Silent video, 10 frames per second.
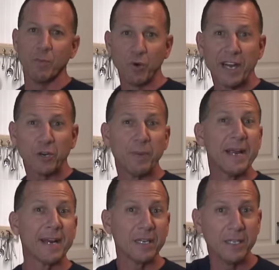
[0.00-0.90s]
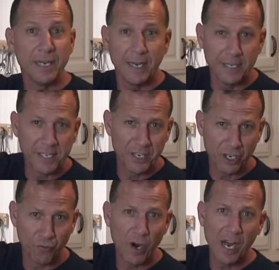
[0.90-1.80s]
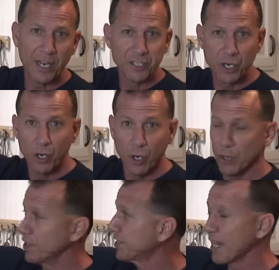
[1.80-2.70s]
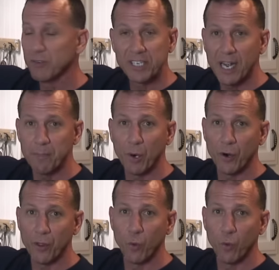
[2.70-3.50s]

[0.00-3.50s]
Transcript: My breaker panel is in the garage on this outside part of the